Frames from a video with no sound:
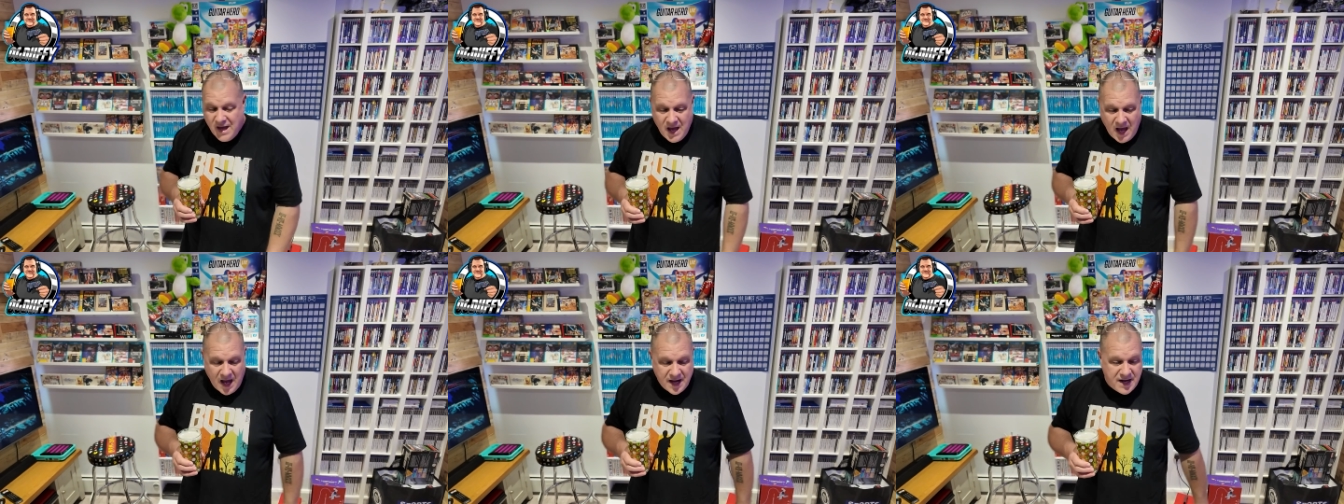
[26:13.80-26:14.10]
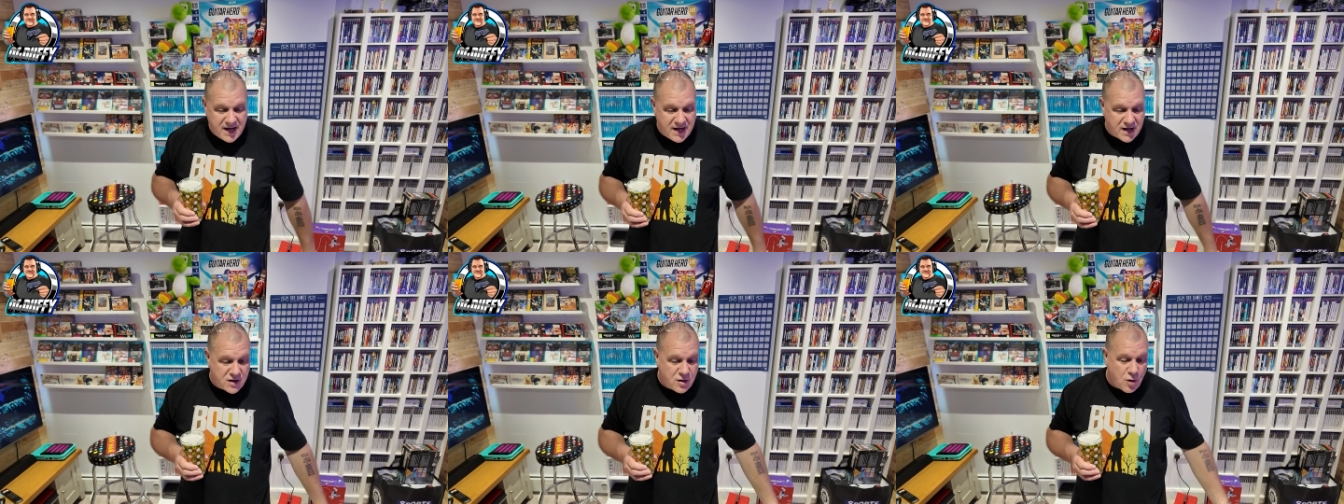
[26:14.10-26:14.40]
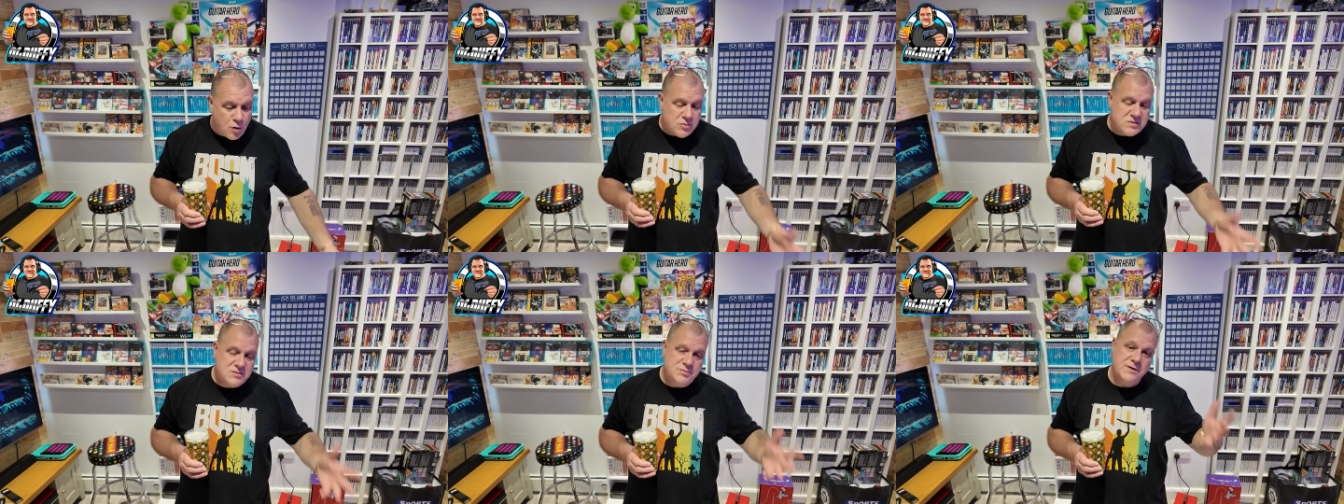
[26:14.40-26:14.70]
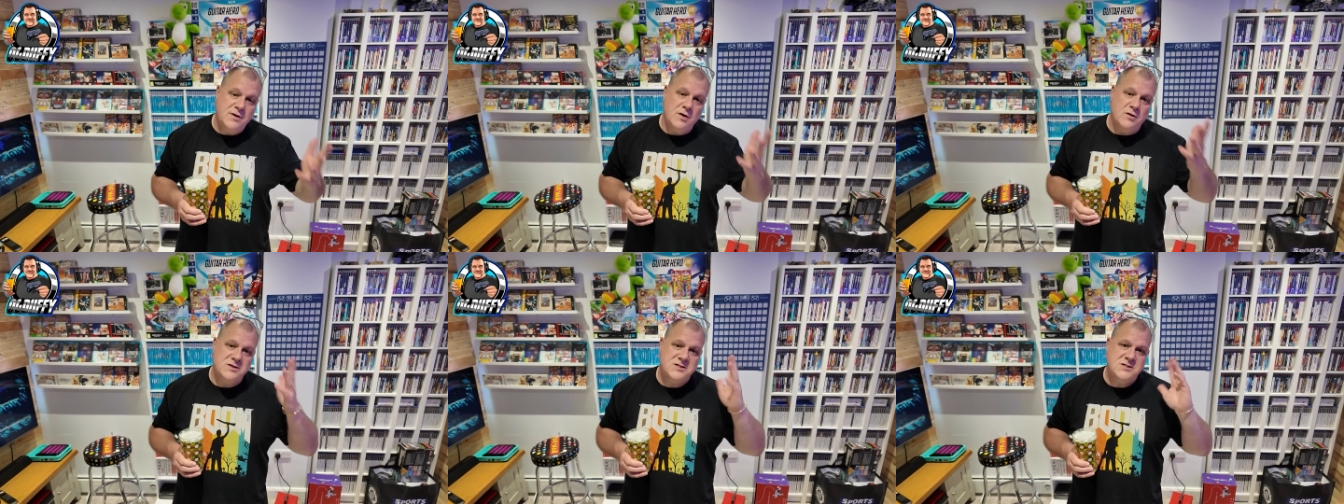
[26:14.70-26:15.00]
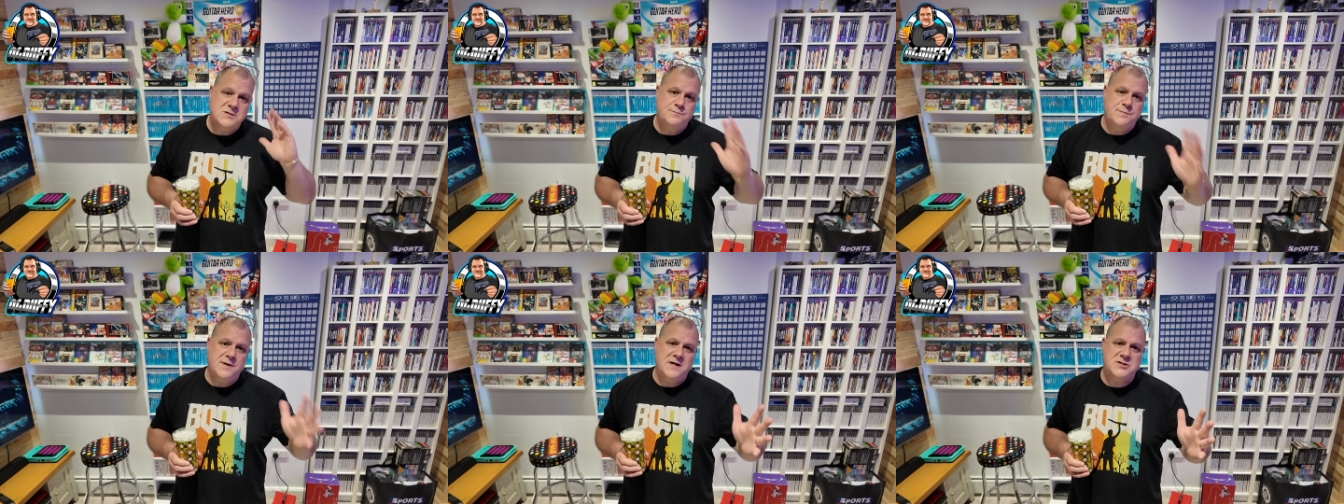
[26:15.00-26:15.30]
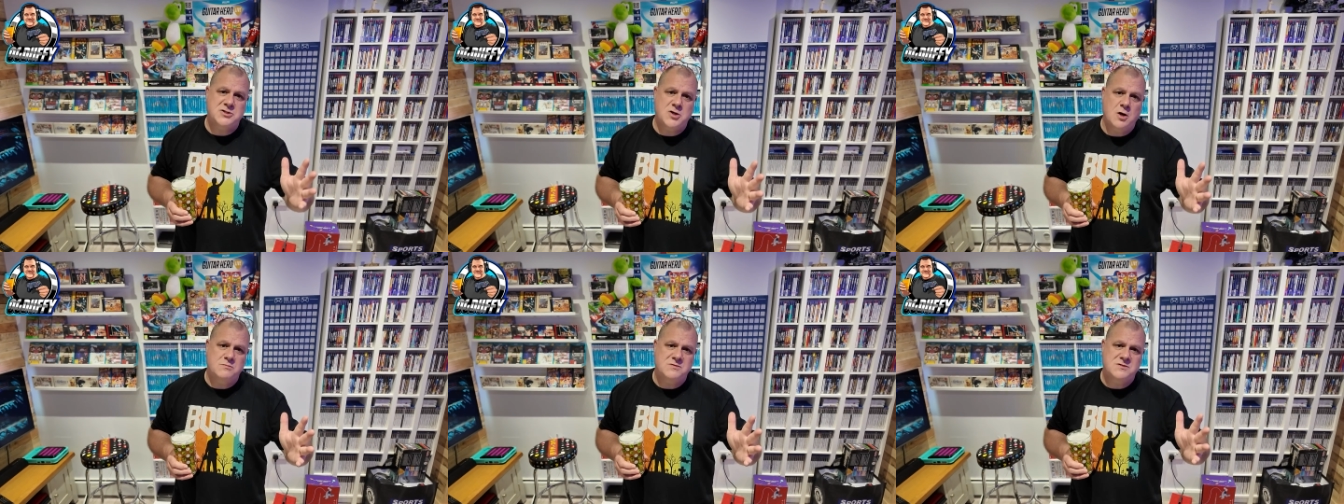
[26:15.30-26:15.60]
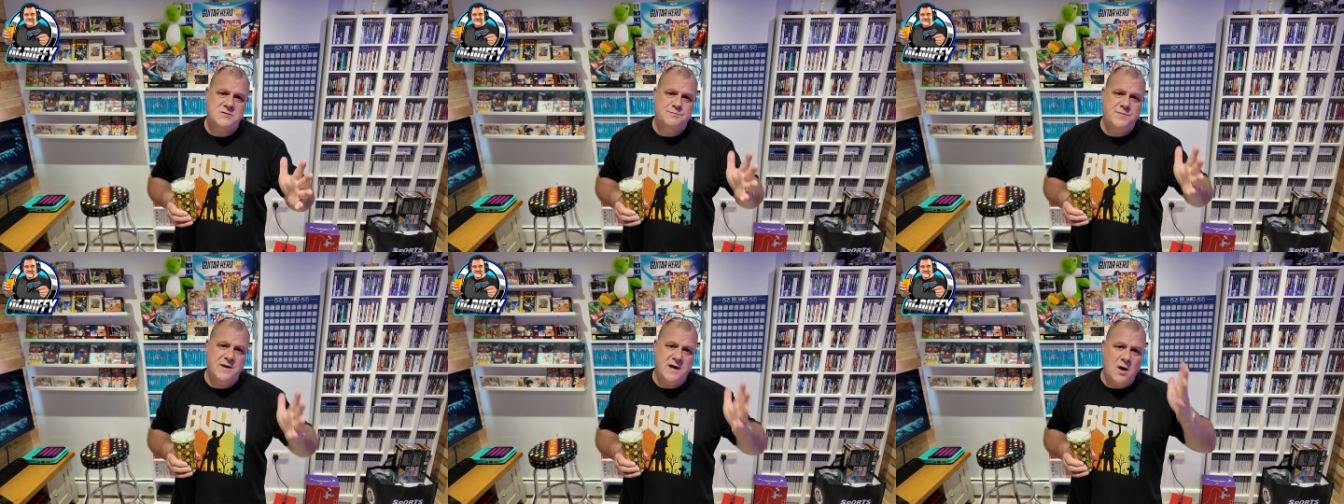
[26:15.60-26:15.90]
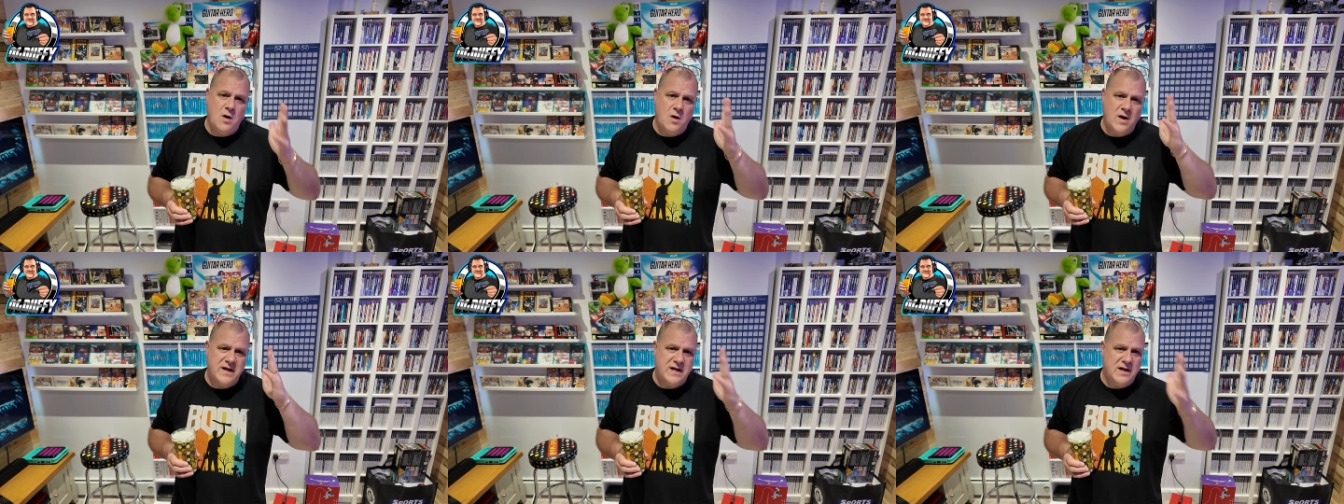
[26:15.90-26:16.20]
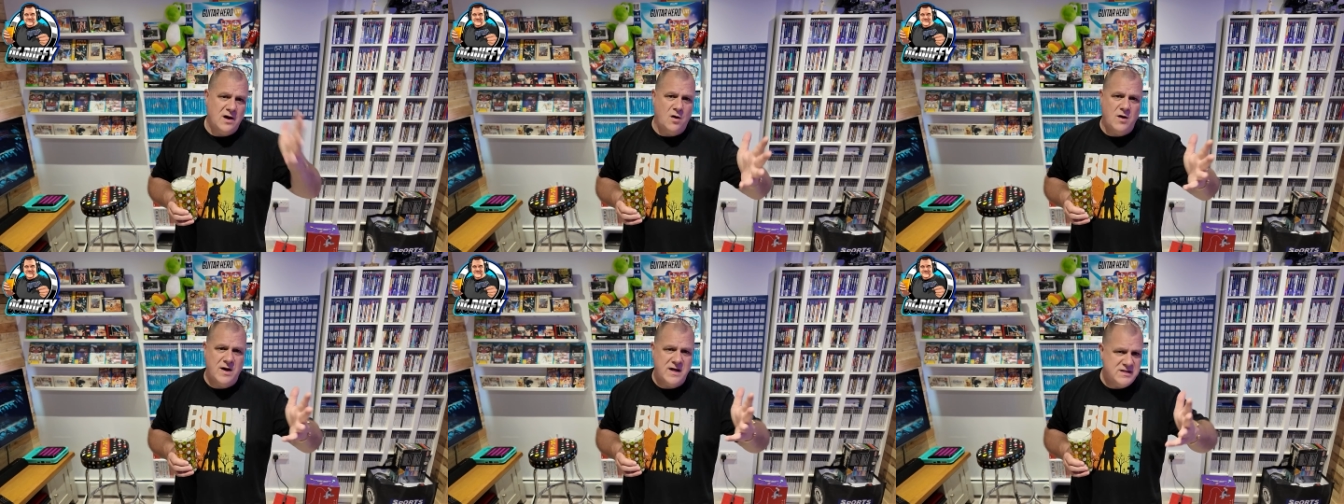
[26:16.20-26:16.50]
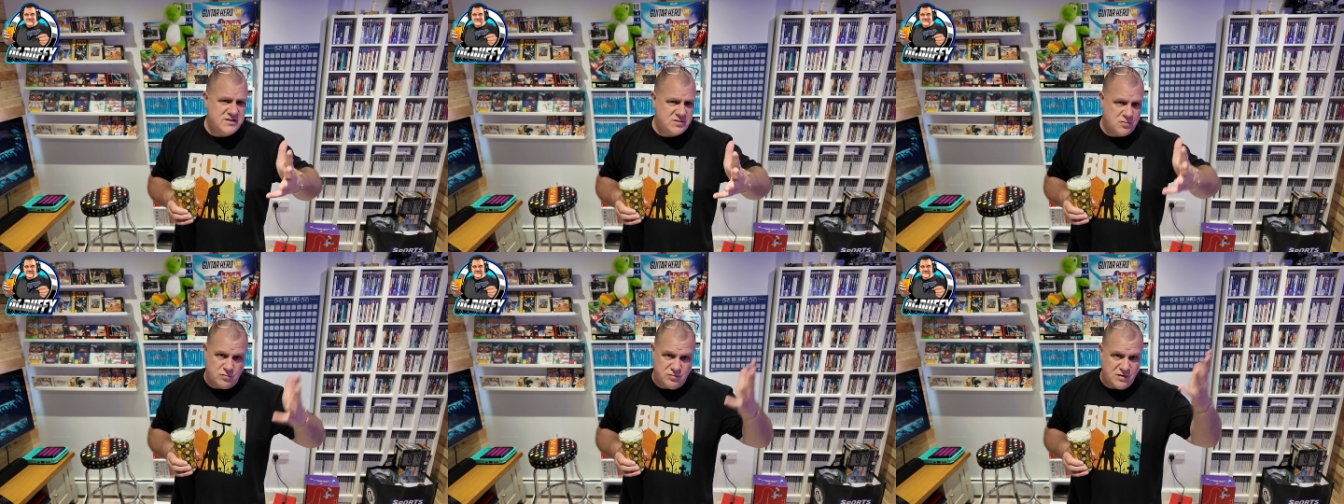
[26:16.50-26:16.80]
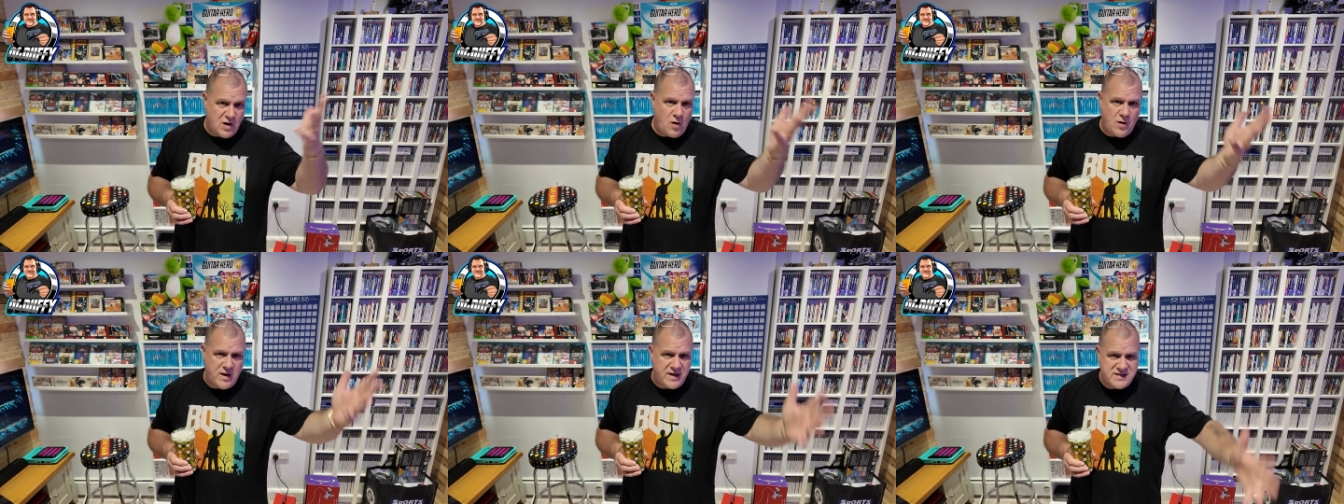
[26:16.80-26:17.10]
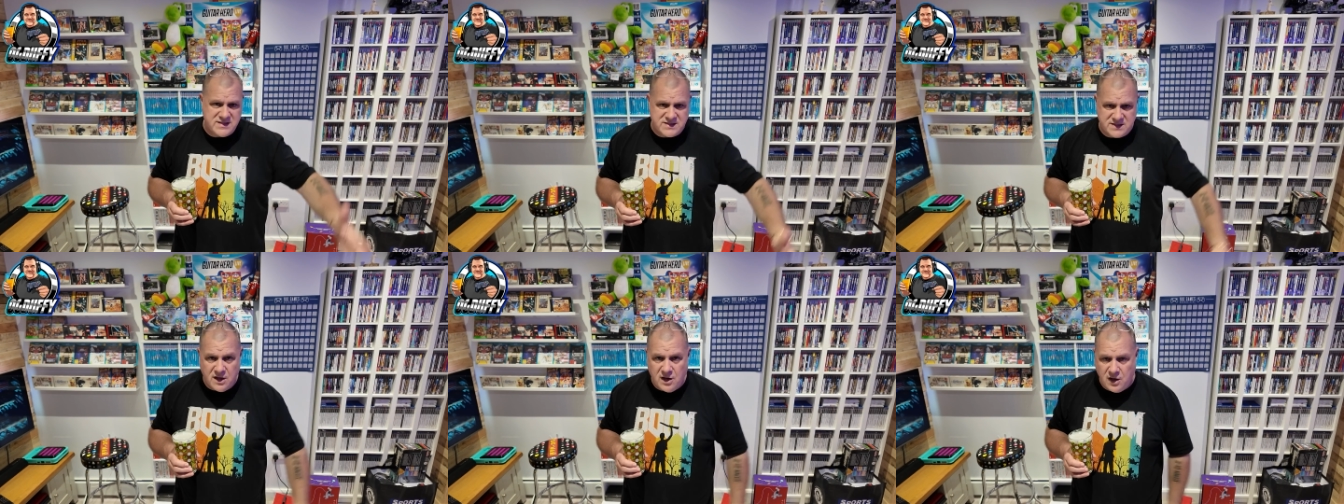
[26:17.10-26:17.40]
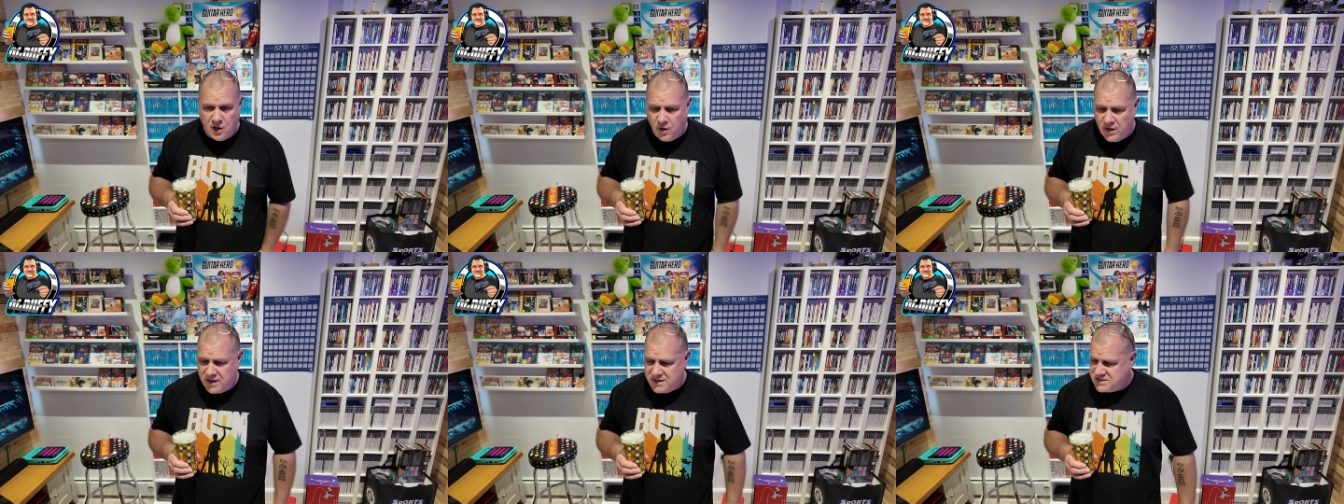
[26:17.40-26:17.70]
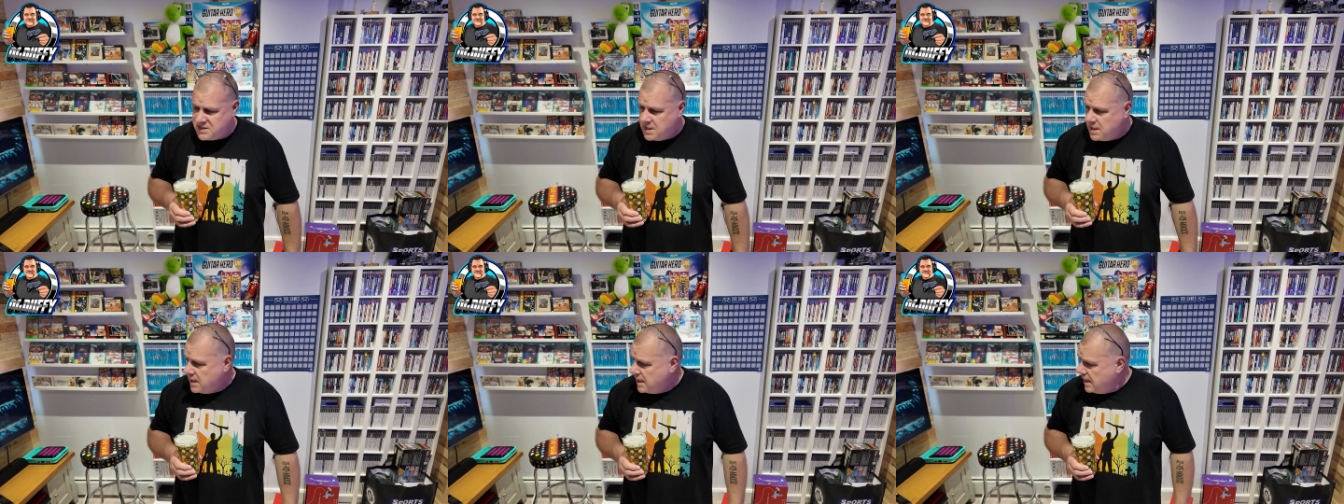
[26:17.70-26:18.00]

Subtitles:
And then, of course, we got Special Ops Behind Lines, or Lines, The Lines.